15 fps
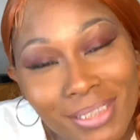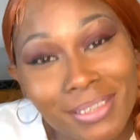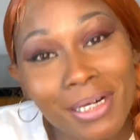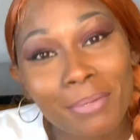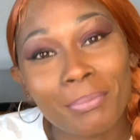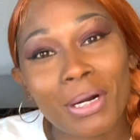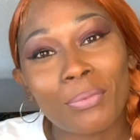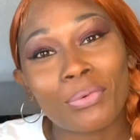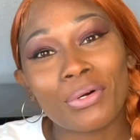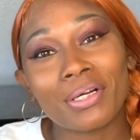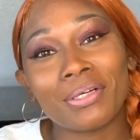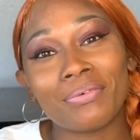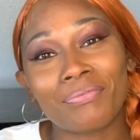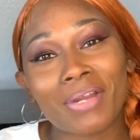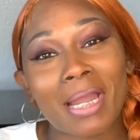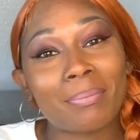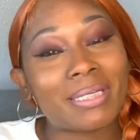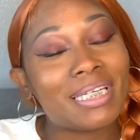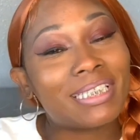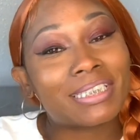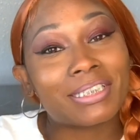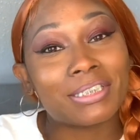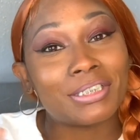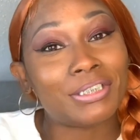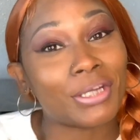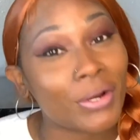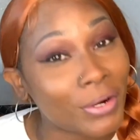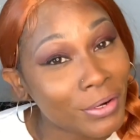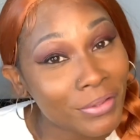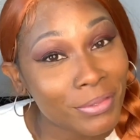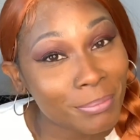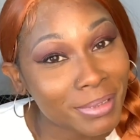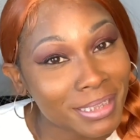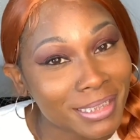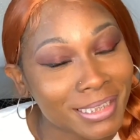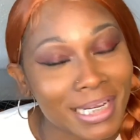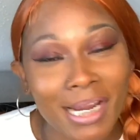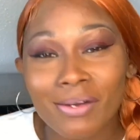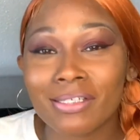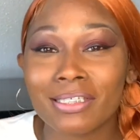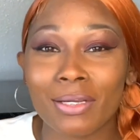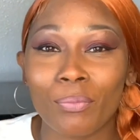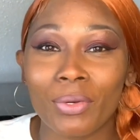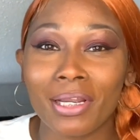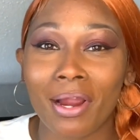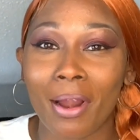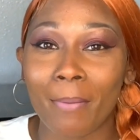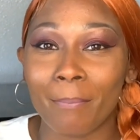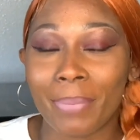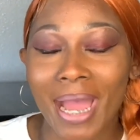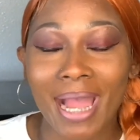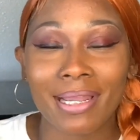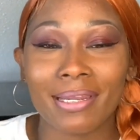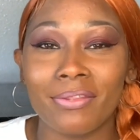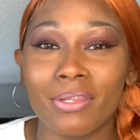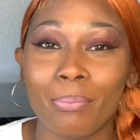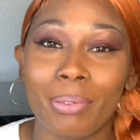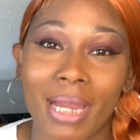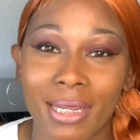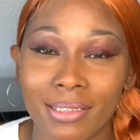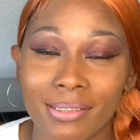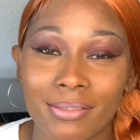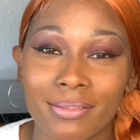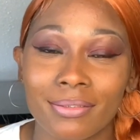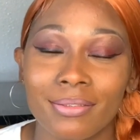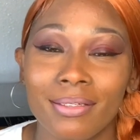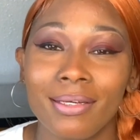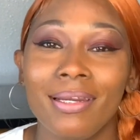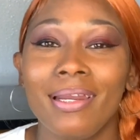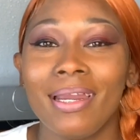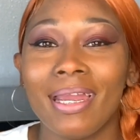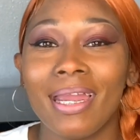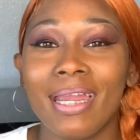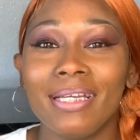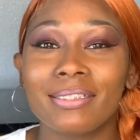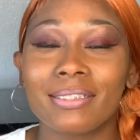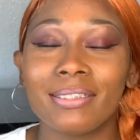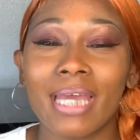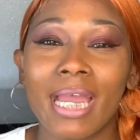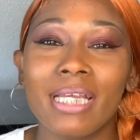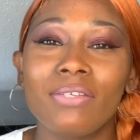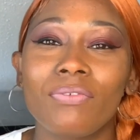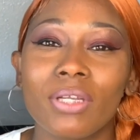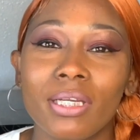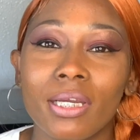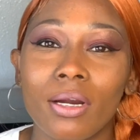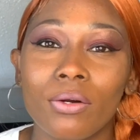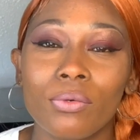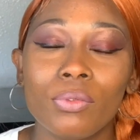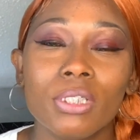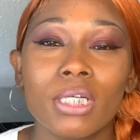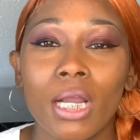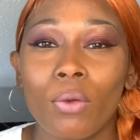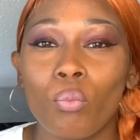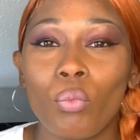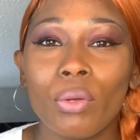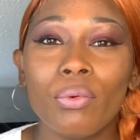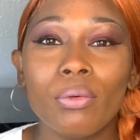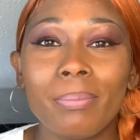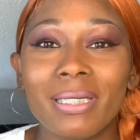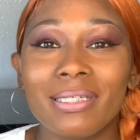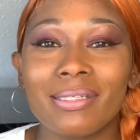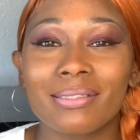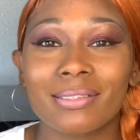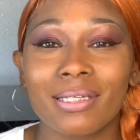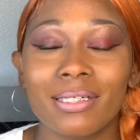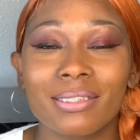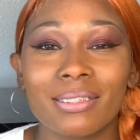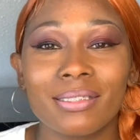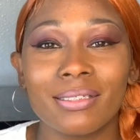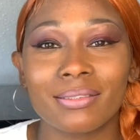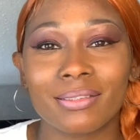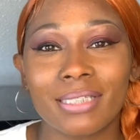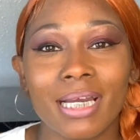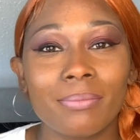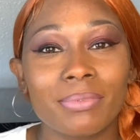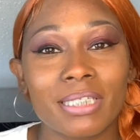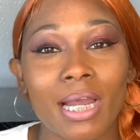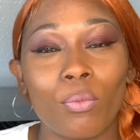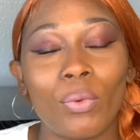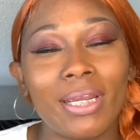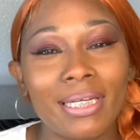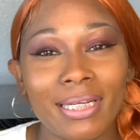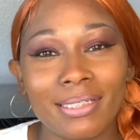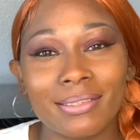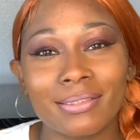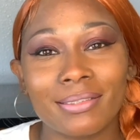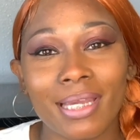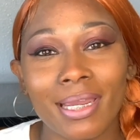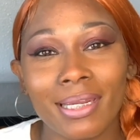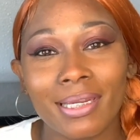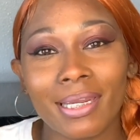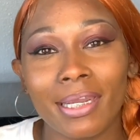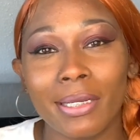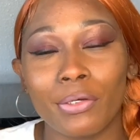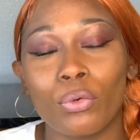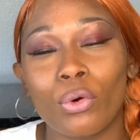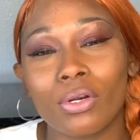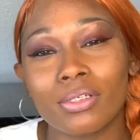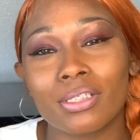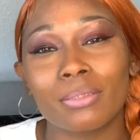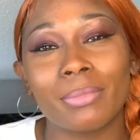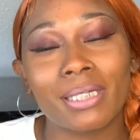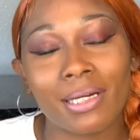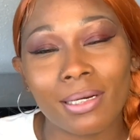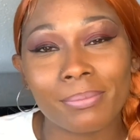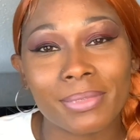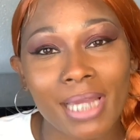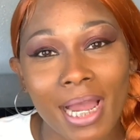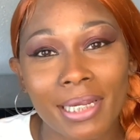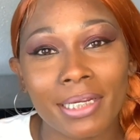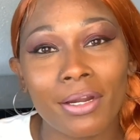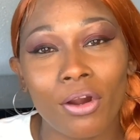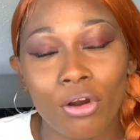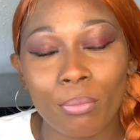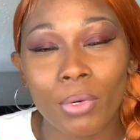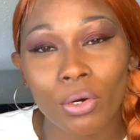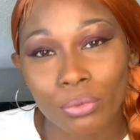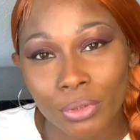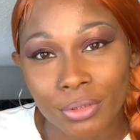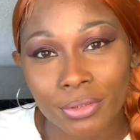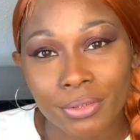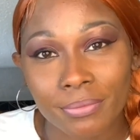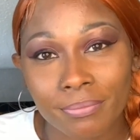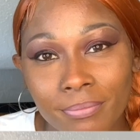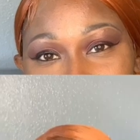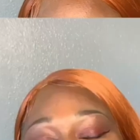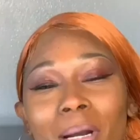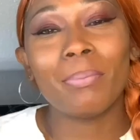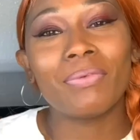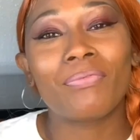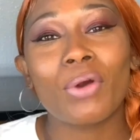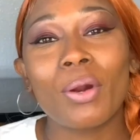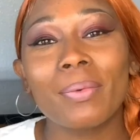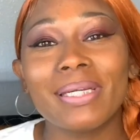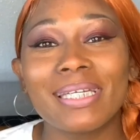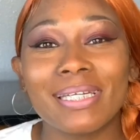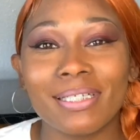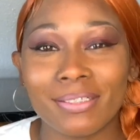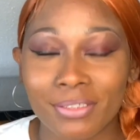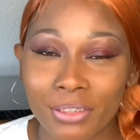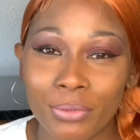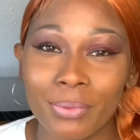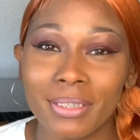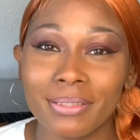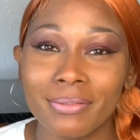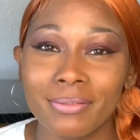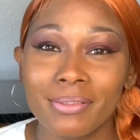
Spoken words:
up, my royal family? It's your girl, the Millionaires, and we are back in the palace. In today's video, we will be discussing the steps that we need to take in order to become tiny home owners. But before we get into it,